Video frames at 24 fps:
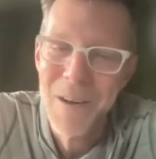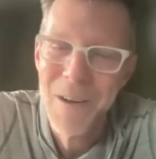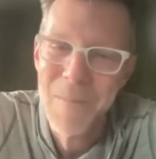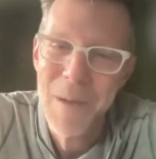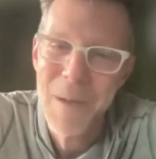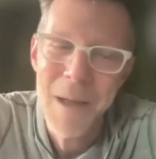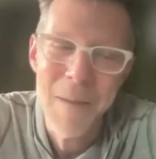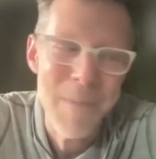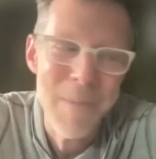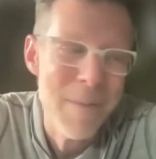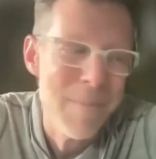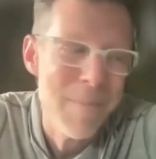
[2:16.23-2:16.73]

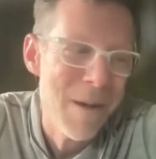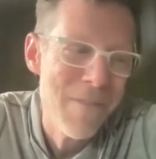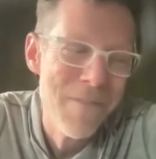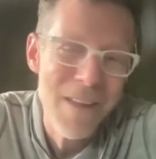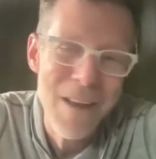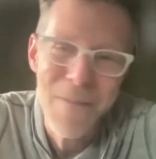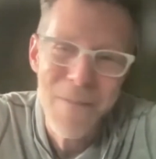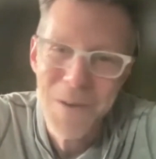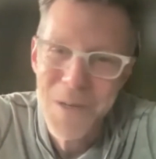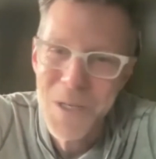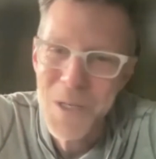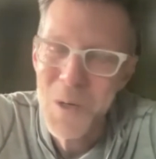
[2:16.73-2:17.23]
And my
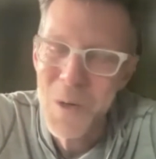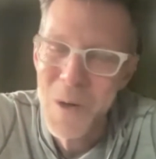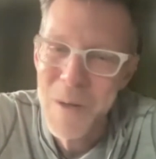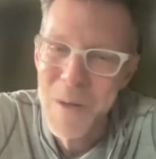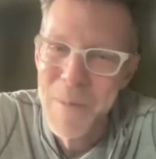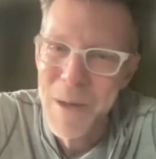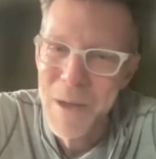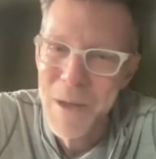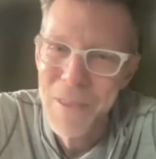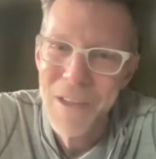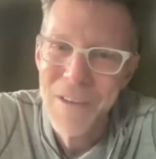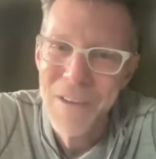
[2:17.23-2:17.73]
favorite story
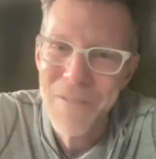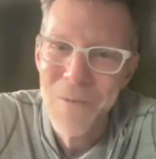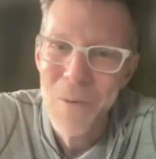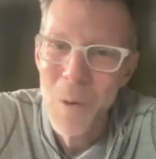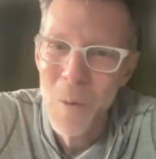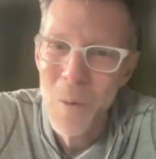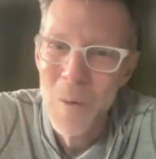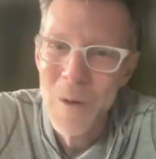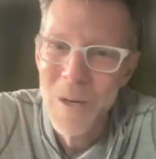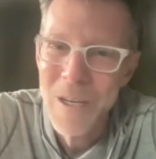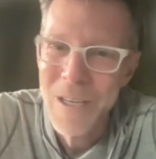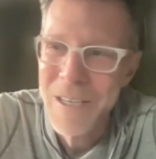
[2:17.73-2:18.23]
about that
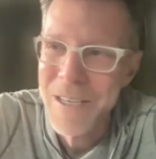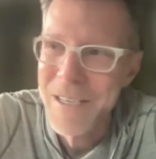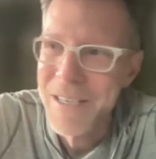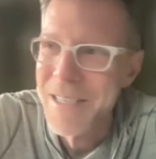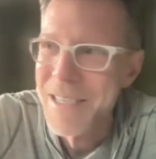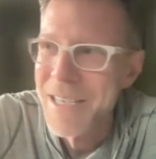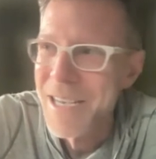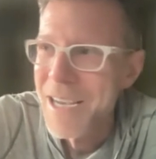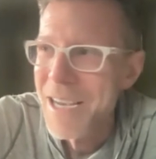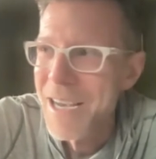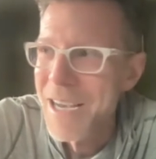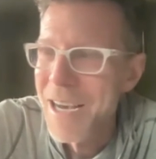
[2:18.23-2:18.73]
forward
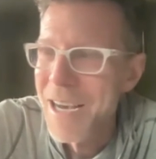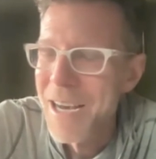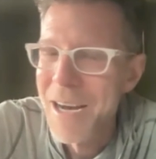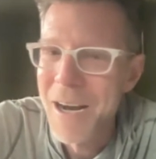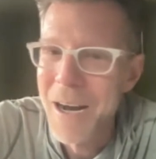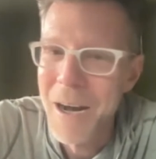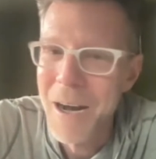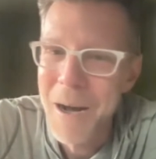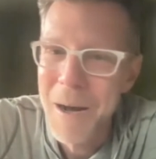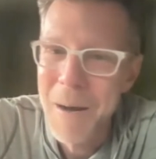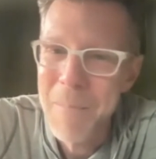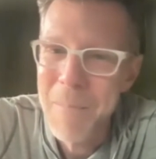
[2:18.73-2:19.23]
is,
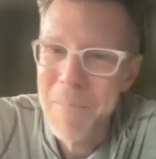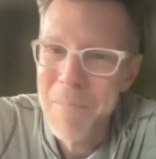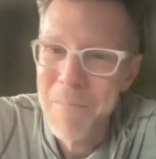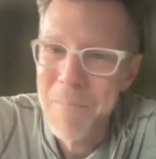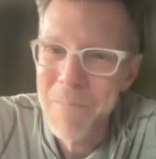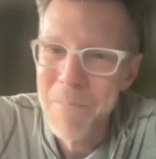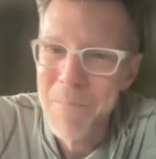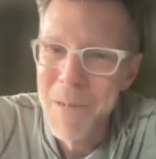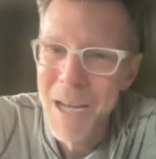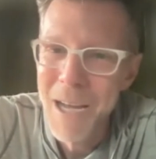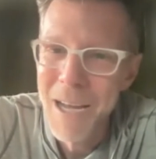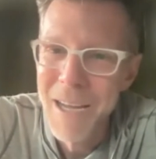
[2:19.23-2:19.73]

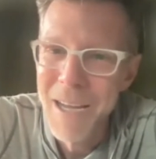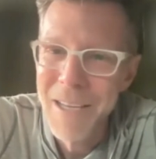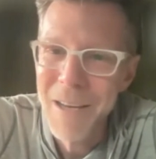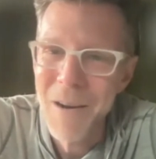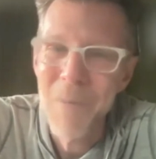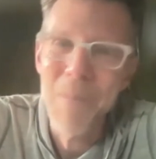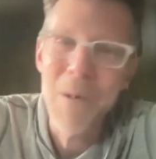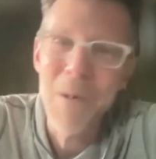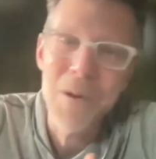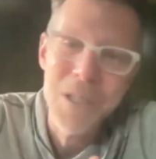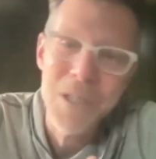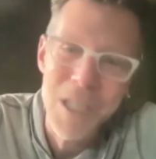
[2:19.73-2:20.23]

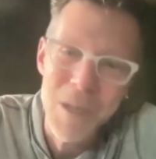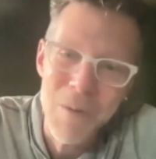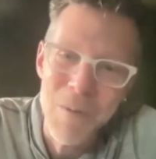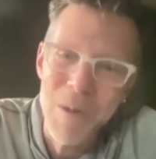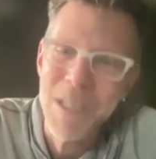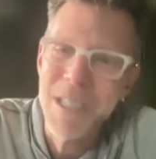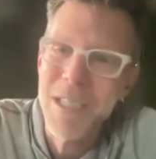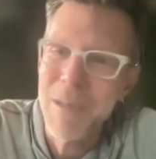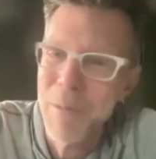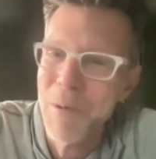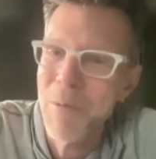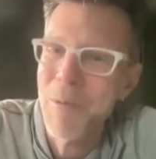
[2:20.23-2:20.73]
mostly when
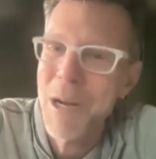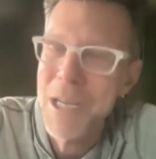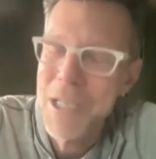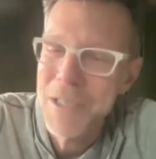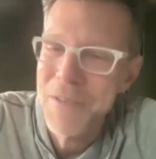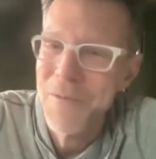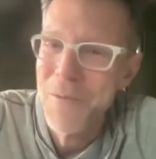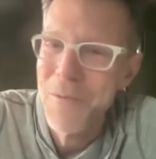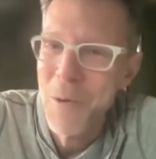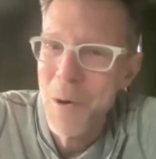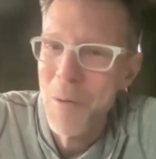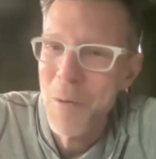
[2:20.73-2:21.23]
someone writes
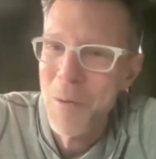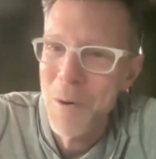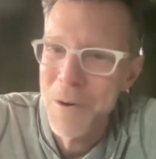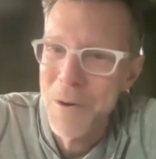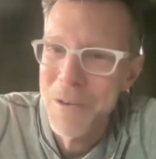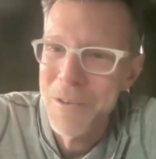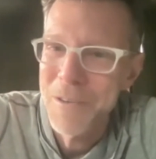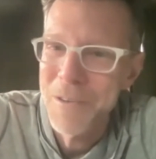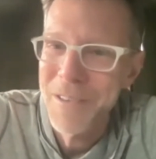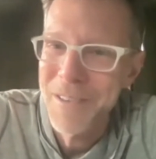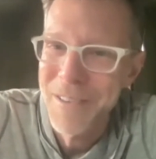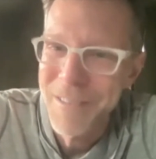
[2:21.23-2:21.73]
a
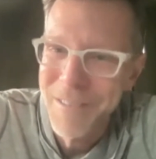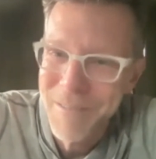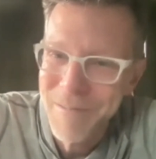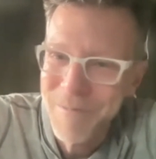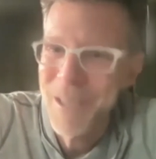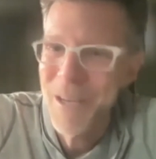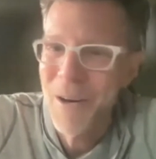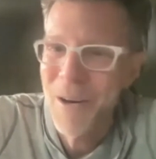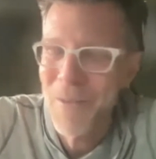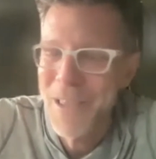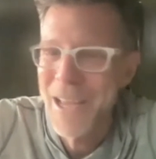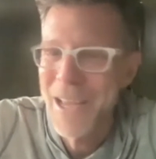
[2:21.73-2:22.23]
forward,
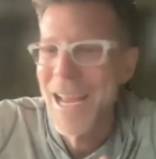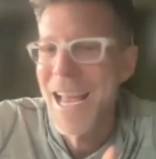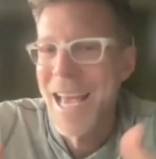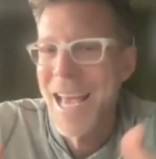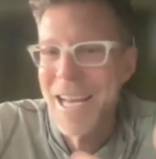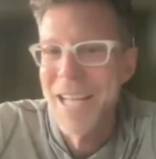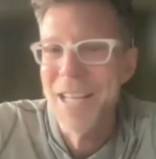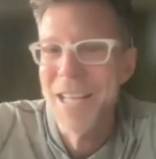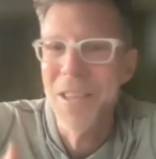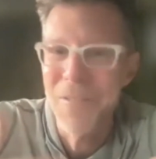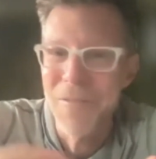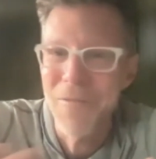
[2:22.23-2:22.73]
they
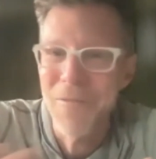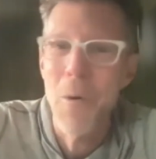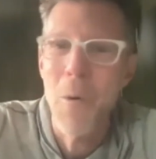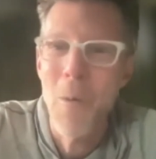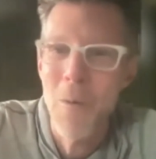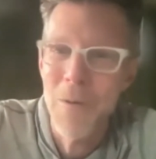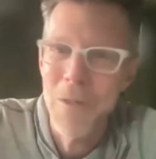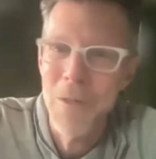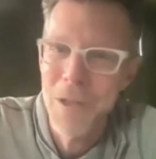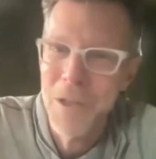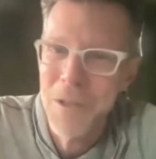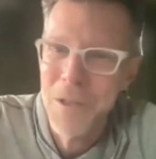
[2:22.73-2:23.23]
edit the
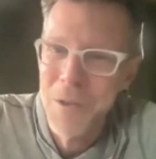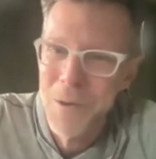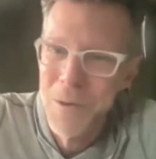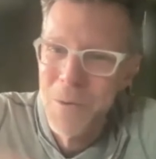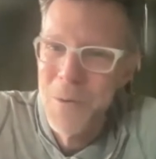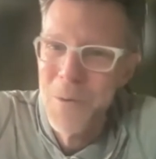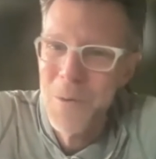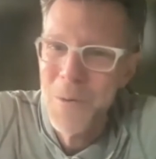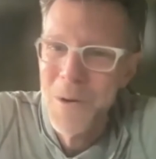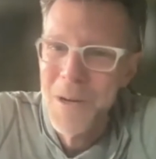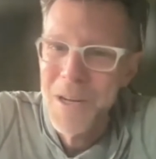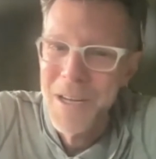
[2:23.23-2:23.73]
forward that
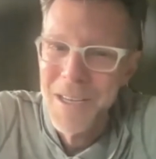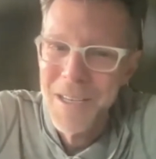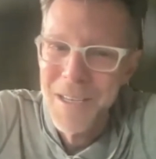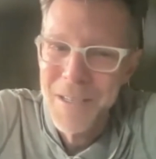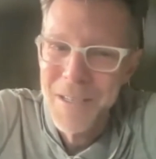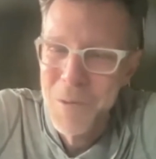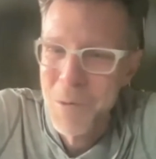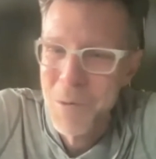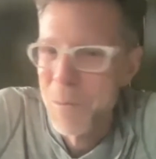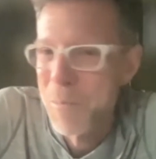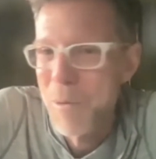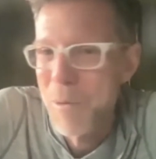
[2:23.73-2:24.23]
you
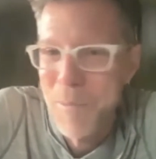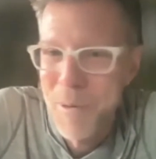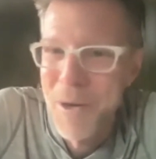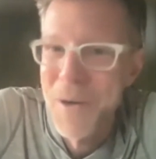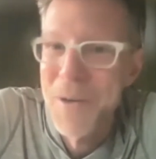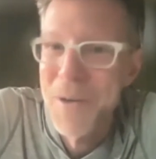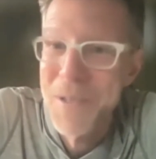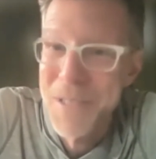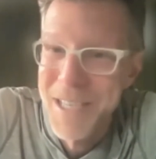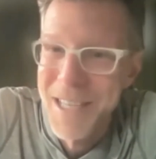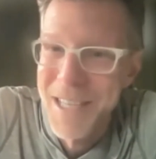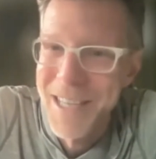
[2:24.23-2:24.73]
sort of
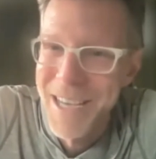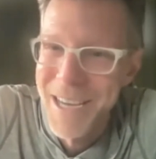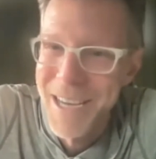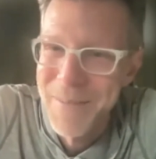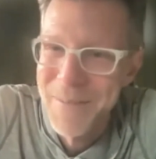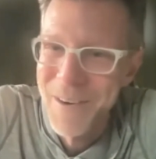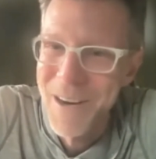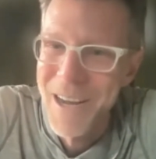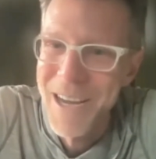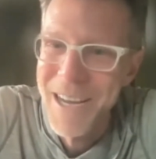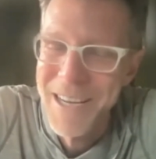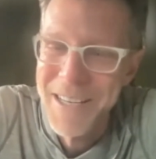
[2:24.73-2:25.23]
proposed to
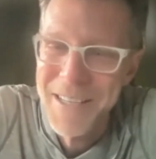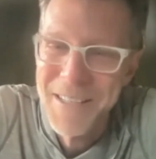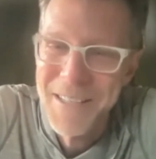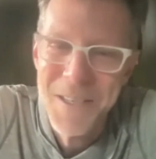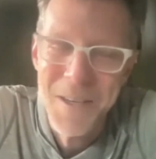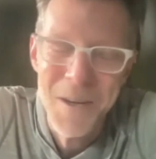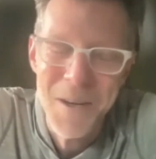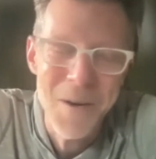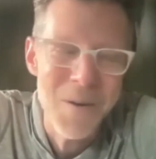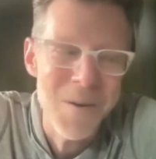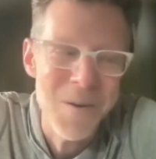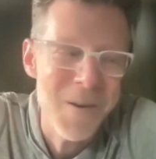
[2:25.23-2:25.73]
them, right? And
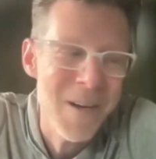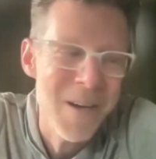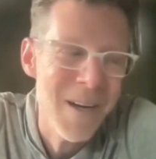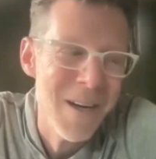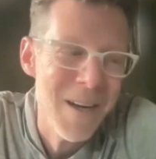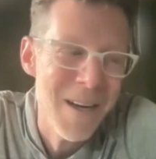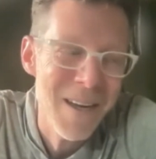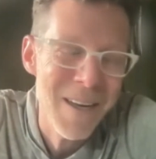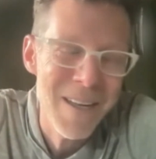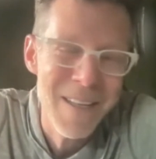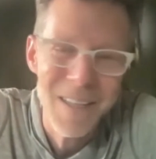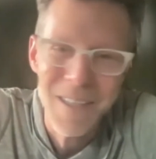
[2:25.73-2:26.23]
so
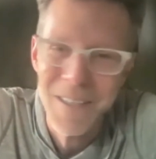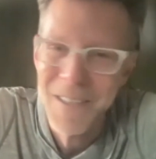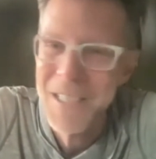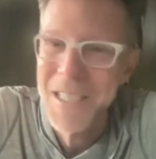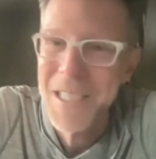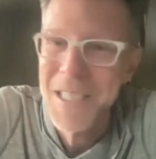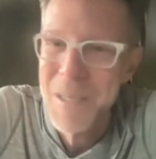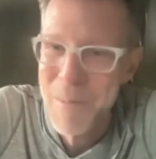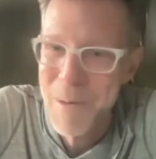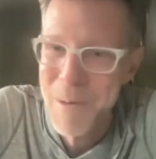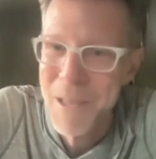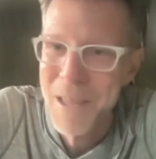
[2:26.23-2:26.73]

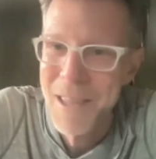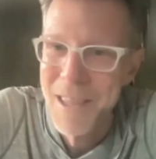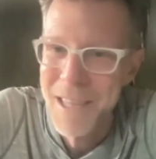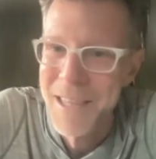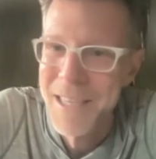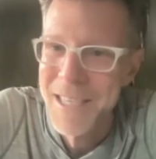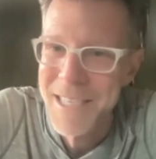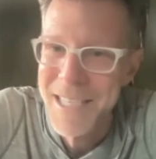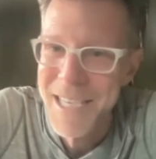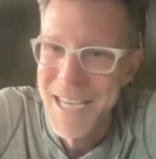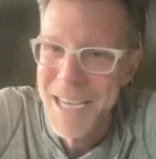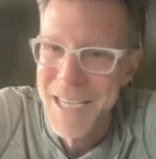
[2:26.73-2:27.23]
Elizabeth, in
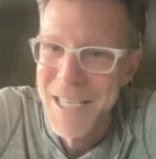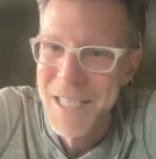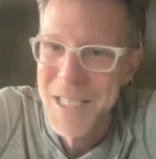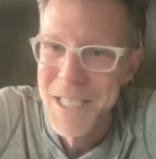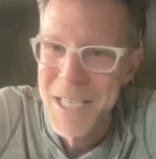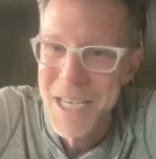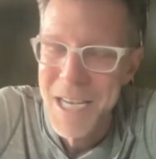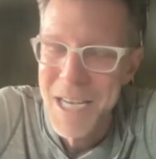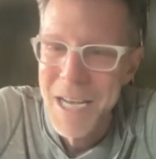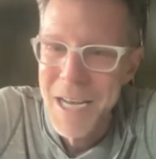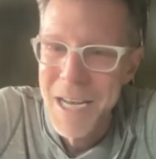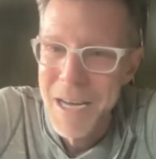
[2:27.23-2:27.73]
this case,
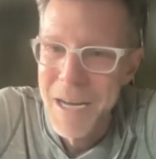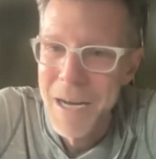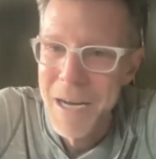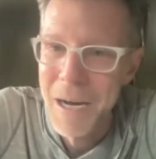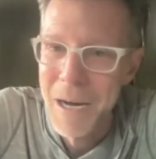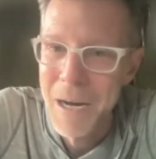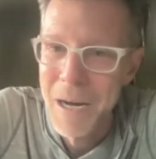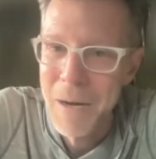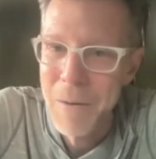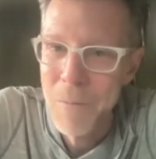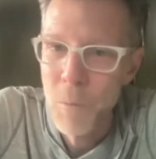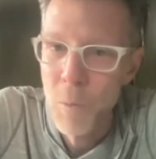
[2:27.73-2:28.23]

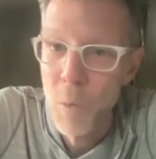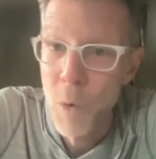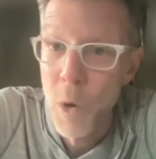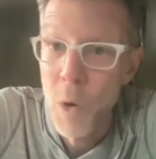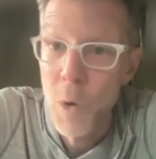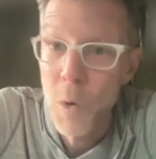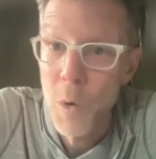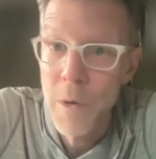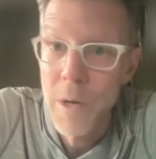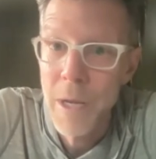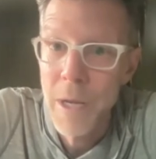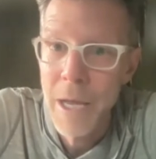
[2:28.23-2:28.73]

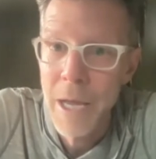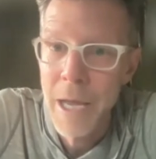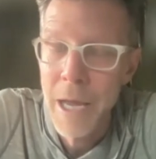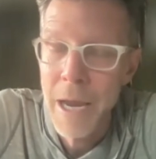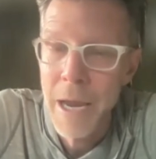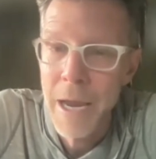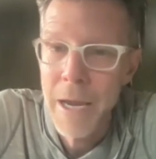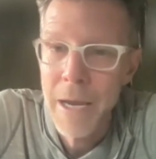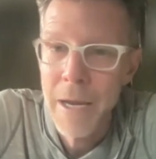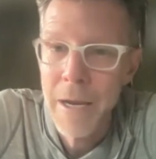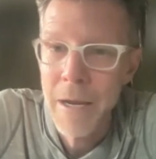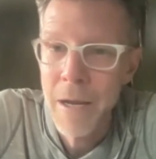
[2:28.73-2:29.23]
wrote
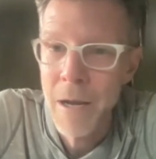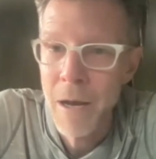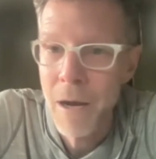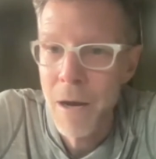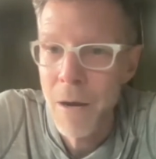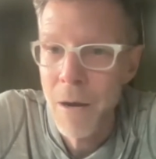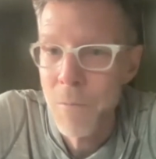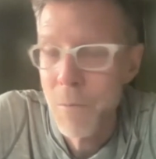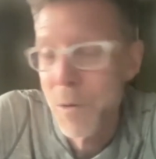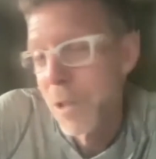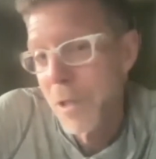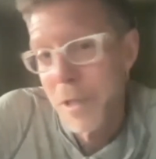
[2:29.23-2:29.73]
a
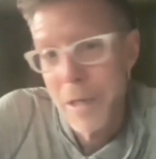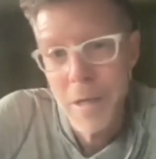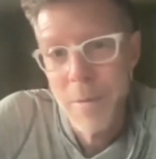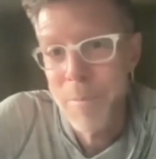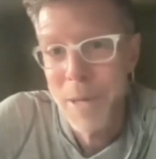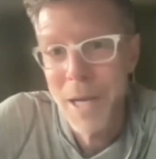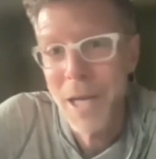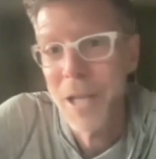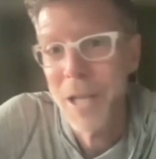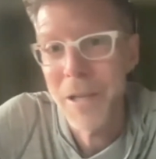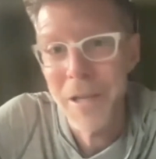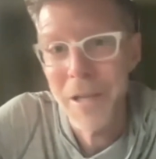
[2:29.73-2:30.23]
really
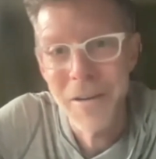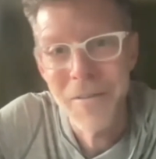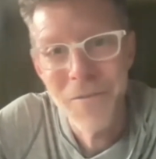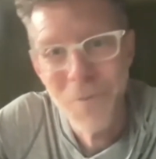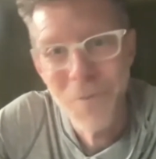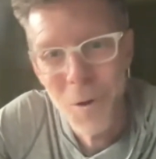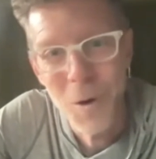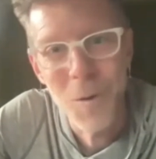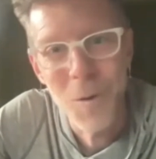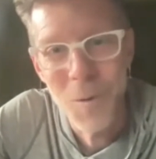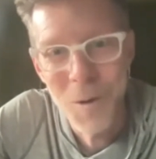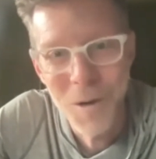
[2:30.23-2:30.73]
compelling
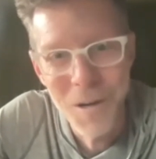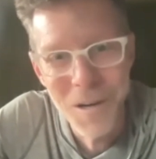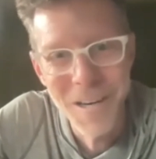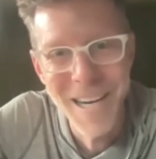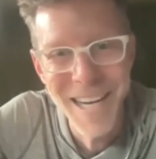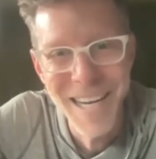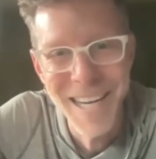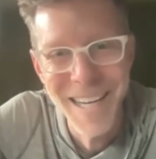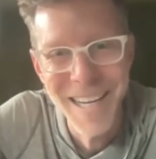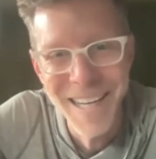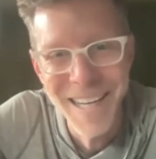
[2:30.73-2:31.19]
forward